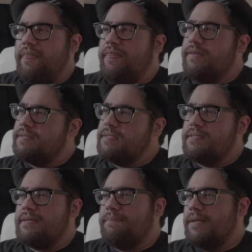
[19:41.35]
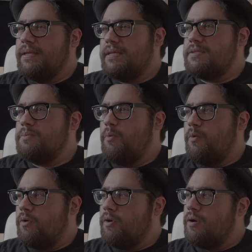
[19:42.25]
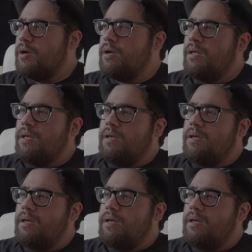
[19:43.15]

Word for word: This is something that's more